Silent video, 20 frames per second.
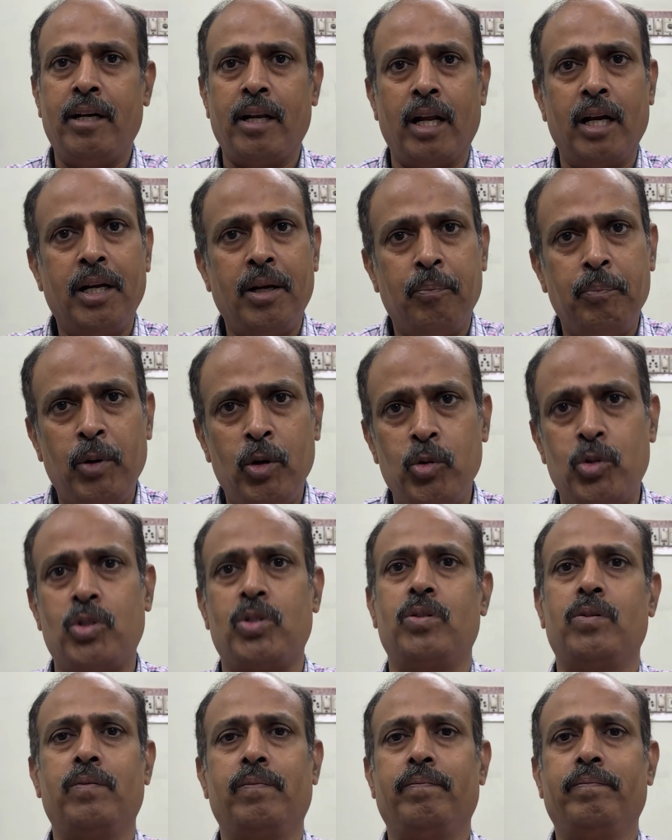drug
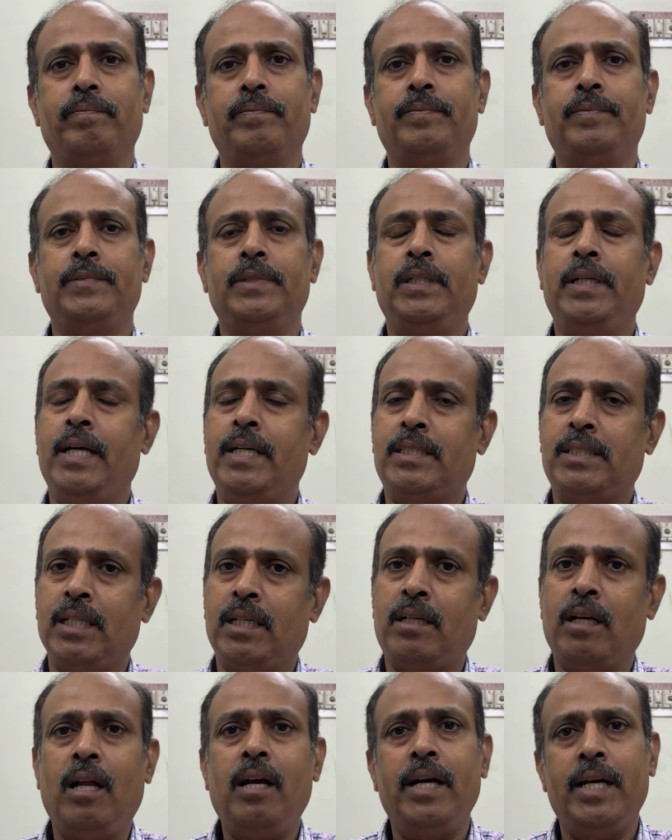abuse,
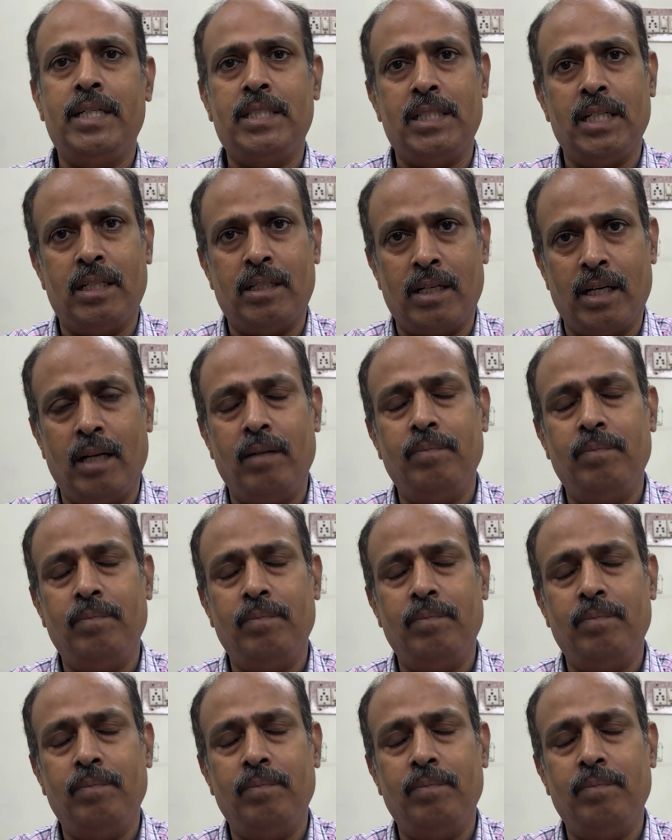etc., etc.